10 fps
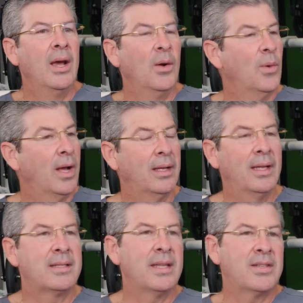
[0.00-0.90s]
Well,
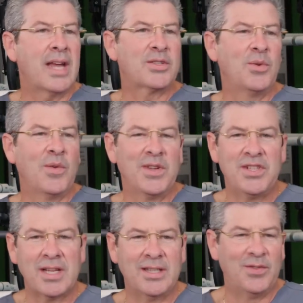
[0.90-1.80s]
it's actually, we've
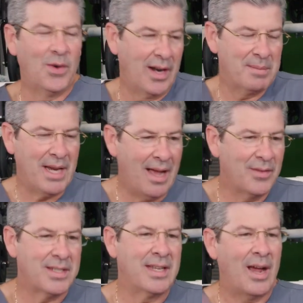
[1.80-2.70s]
adjusted for it. I mean,
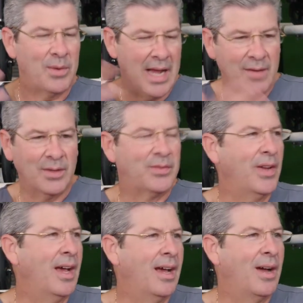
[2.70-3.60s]
obviously, I would have
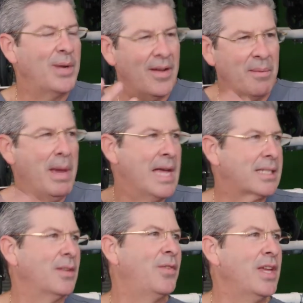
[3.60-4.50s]
a
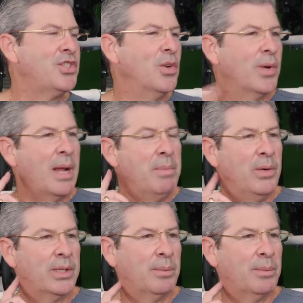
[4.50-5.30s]
mask and a face shield when I meet with the